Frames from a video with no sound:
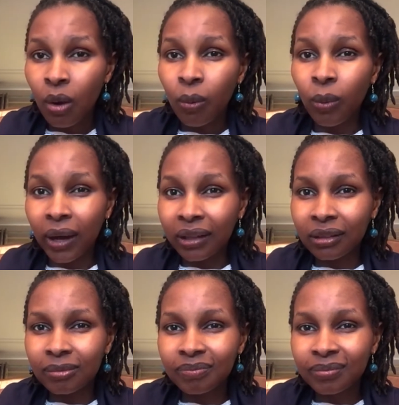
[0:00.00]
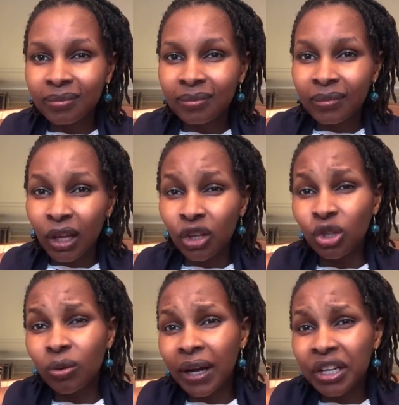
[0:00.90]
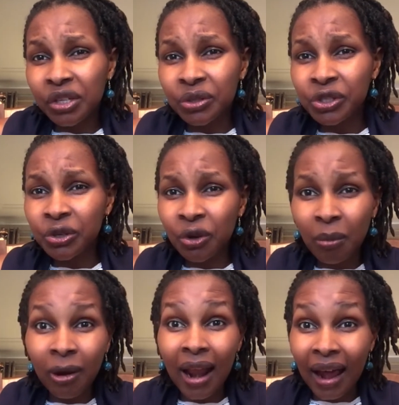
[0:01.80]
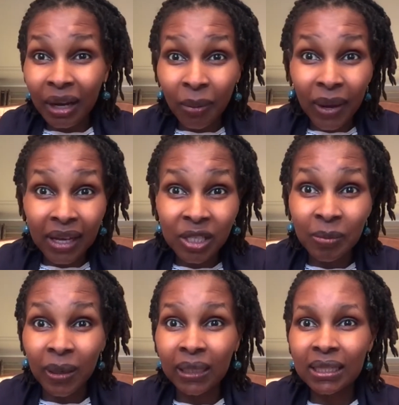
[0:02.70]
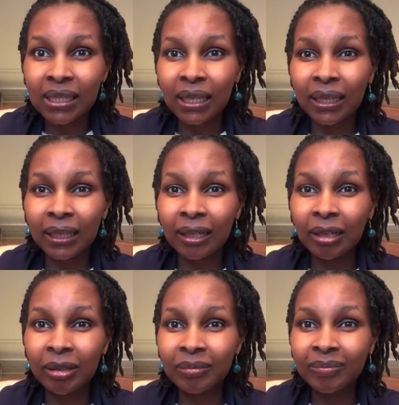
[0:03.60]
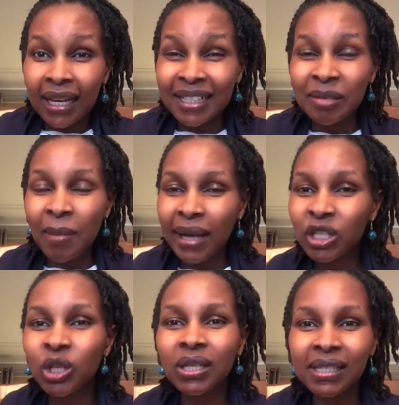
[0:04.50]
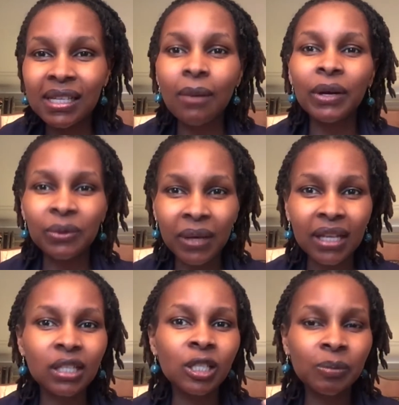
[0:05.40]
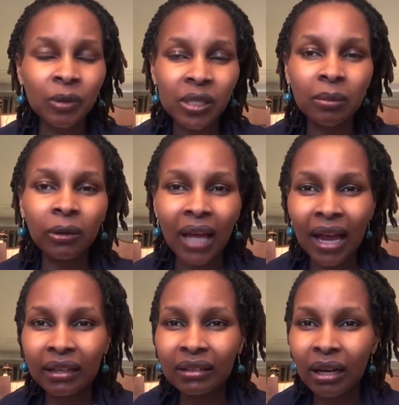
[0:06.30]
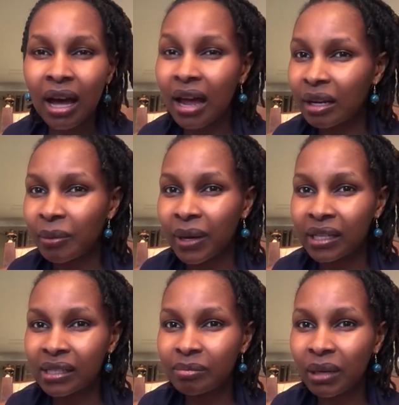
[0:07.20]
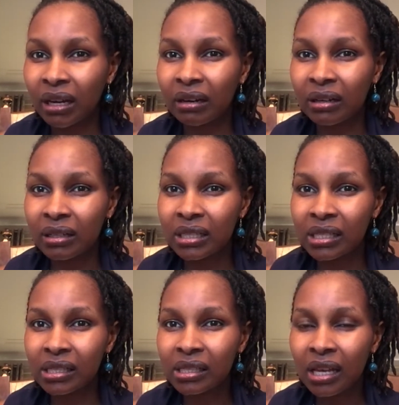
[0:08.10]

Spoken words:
Well, you can use your normal underwears, but it's much easier when you get disposable underwears, because